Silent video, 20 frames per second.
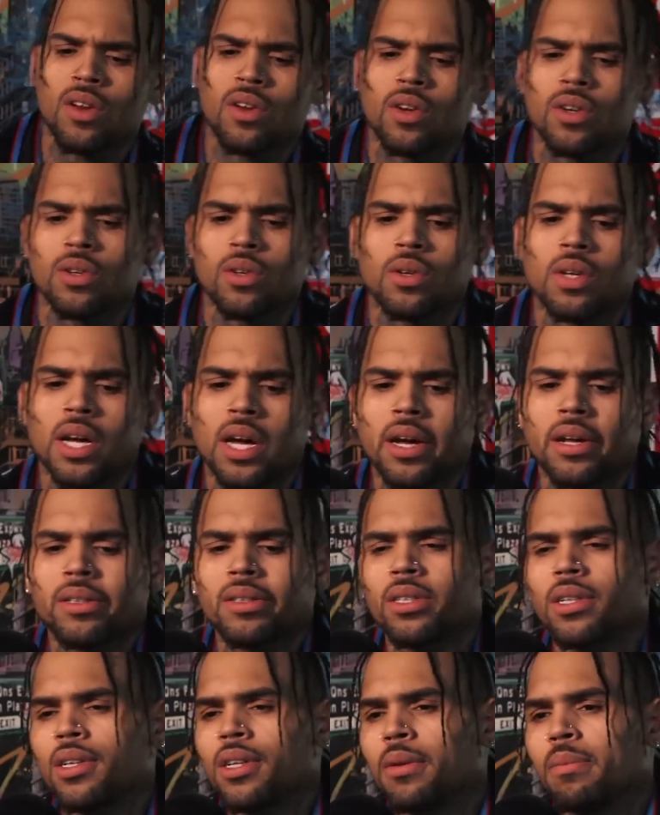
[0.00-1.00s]
considering
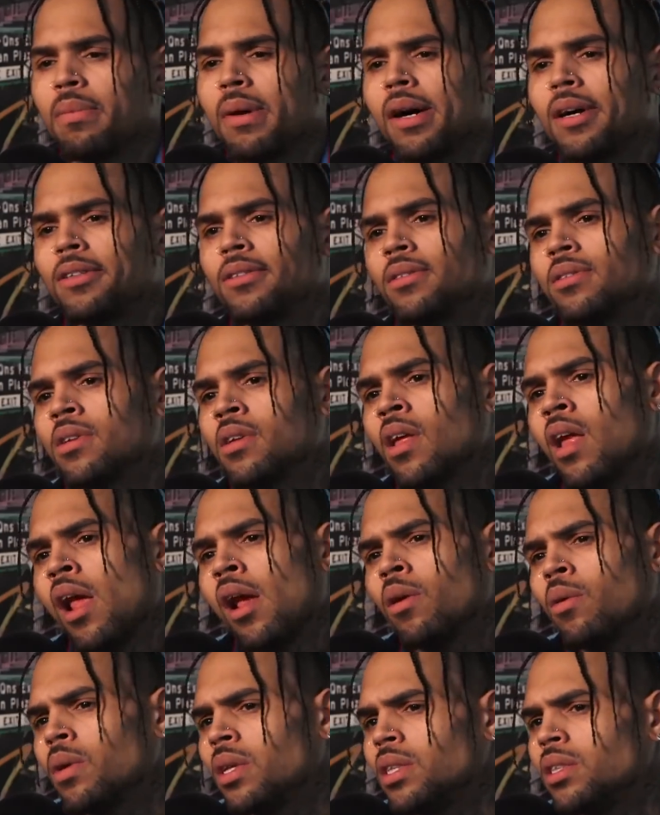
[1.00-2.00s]
he's released his
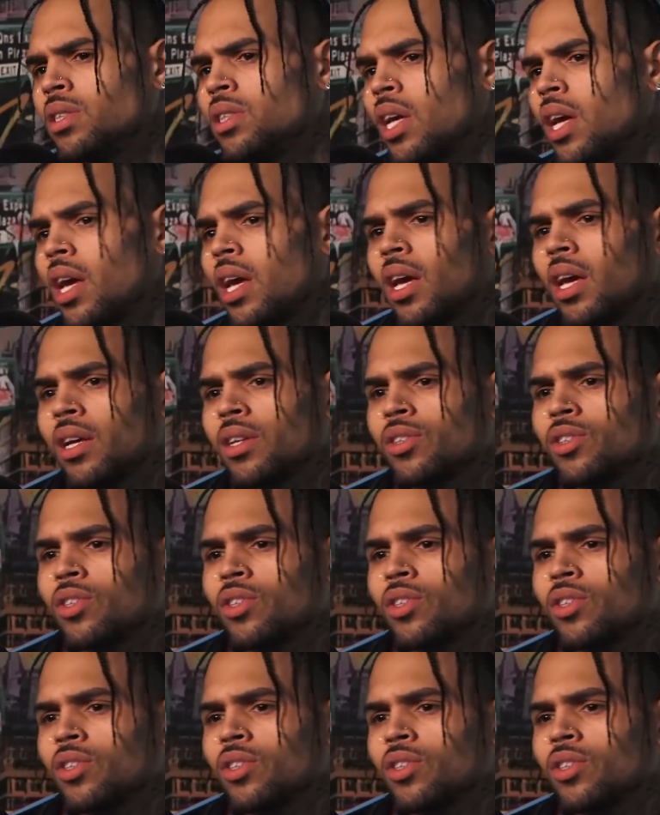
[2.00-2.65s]
address to the public in the